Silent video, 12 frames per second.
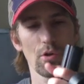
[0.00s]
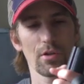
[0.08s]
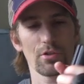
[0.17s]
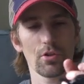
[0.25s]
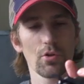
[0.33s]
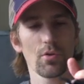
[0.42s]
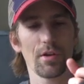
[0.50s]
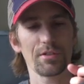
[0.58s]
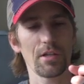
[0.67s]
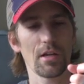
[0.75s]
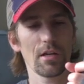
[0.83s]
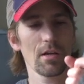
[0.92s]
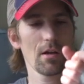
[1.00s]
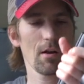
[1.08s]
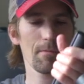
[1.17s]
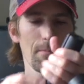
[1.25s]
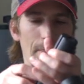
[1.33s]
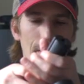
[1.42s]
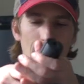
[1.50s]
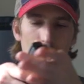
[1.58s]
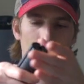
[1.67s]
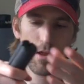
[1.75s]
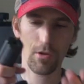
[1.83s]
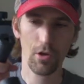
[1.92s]
Is you can screw this in here
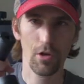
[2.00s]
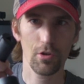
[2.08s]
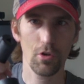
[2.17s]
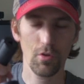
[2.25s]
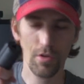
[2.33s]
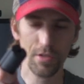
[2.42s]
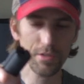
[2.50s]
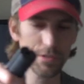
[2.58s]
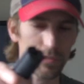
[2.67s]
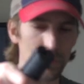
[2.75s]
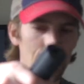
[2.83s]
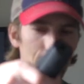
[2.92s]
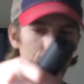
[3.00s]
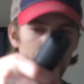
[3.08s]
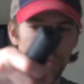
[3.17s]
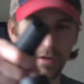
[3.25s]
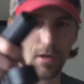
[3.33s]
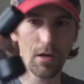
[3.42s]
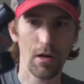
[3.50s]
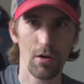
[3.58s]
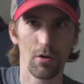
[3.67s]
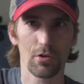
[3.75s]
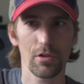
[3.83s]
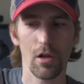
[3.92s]
and you can do these kind
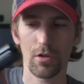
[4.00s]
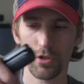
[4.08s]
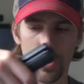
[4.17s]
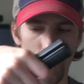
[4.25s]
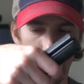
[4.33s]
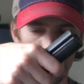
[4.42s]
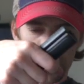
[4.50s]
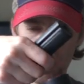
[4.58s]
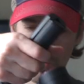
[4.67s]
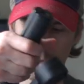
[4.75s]
of underslung shots.